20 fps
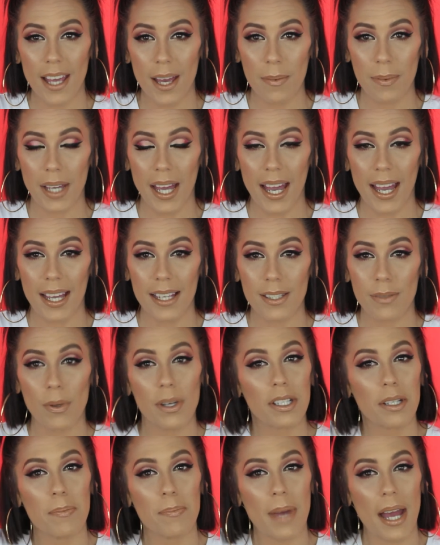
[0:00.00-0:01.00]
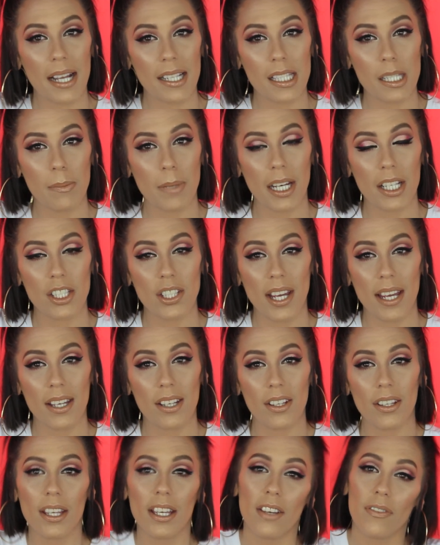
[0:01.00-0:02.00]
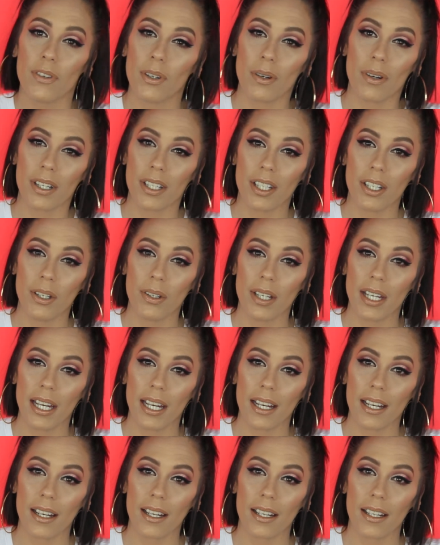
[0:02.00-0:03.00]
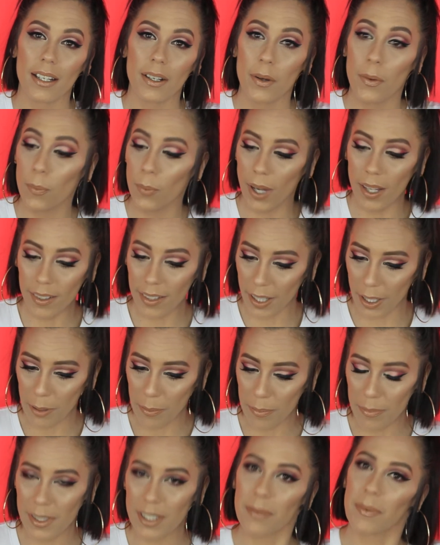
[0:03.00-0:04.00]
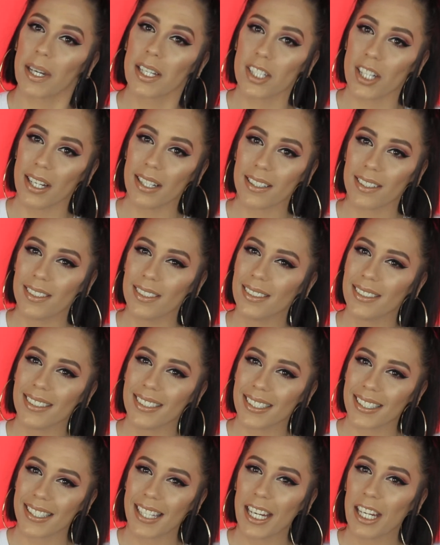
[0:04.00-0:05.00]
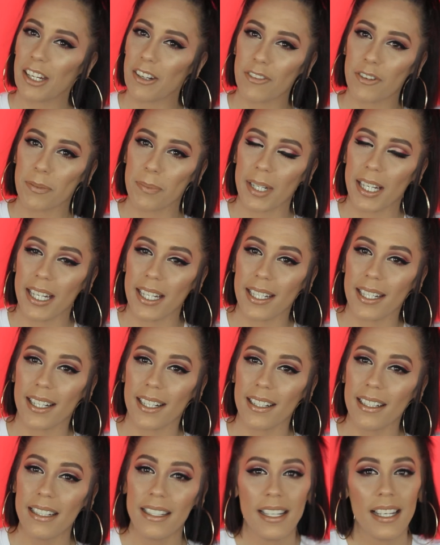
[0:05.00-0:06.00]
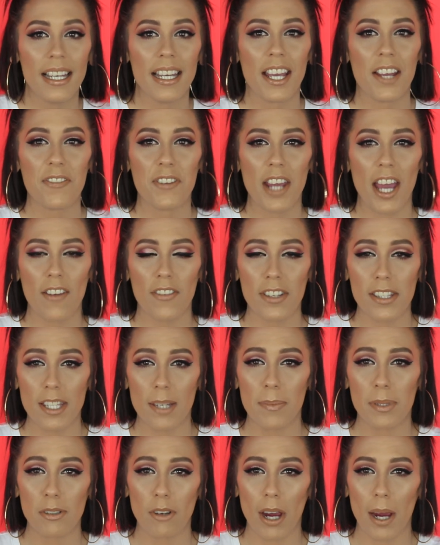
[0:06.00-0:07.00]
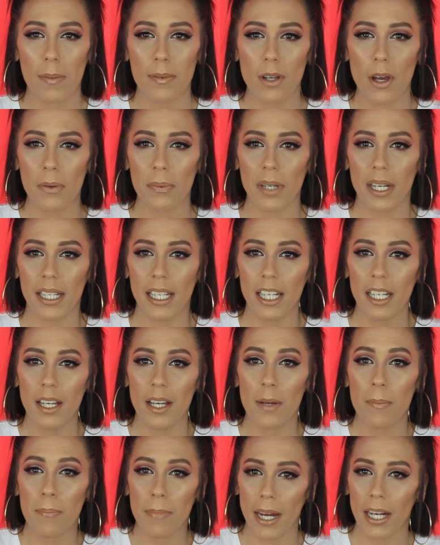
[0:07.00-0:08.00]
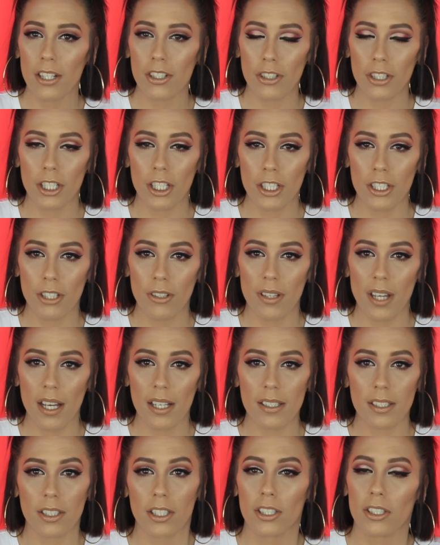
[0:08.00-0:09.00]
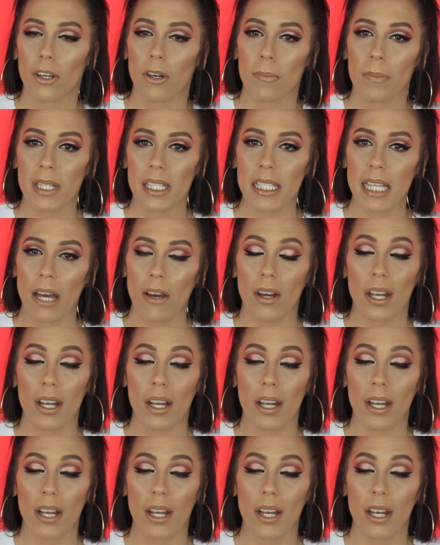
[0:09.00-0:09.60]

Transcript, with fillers: up guys? Welcome back to my channel. If you are new here, welcome to my channel. Thank you for being here. If you haven't subscribed already, make sure you do that so you don't miss out